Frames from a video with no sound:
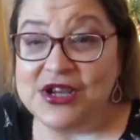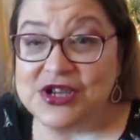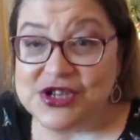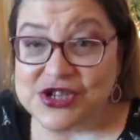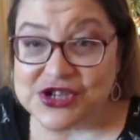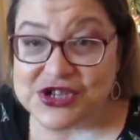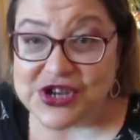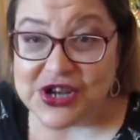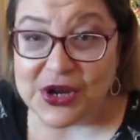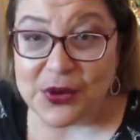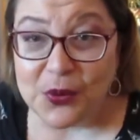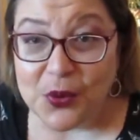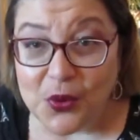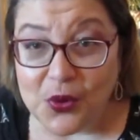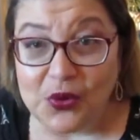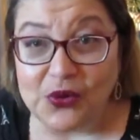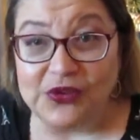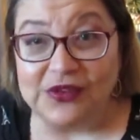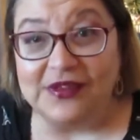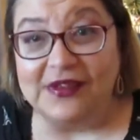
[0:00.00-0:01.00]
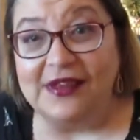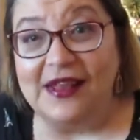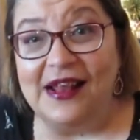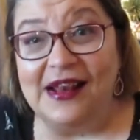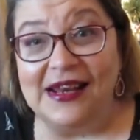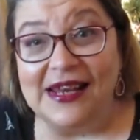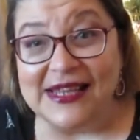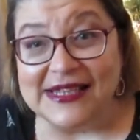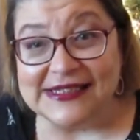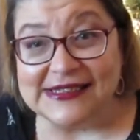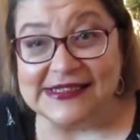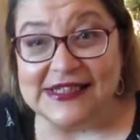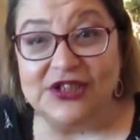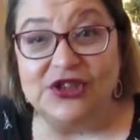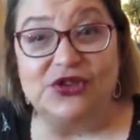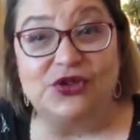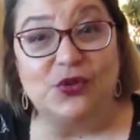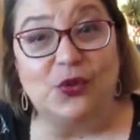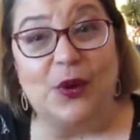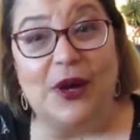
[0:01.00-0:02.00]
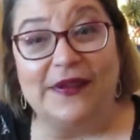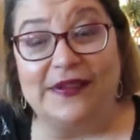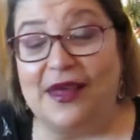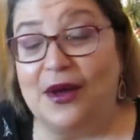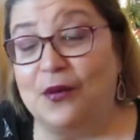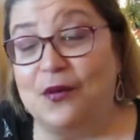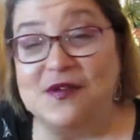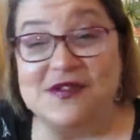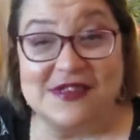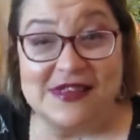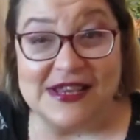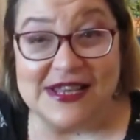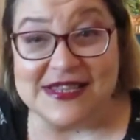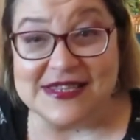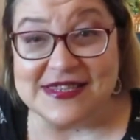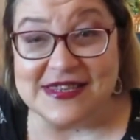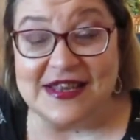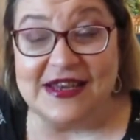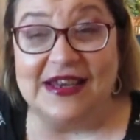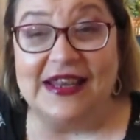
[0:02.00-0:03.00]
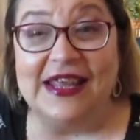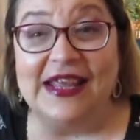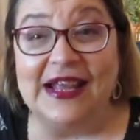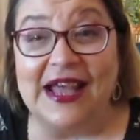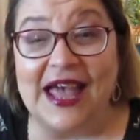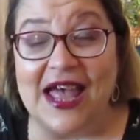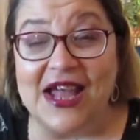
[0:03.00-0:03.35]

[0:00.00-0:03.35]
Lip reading: she would listen to what I was listening,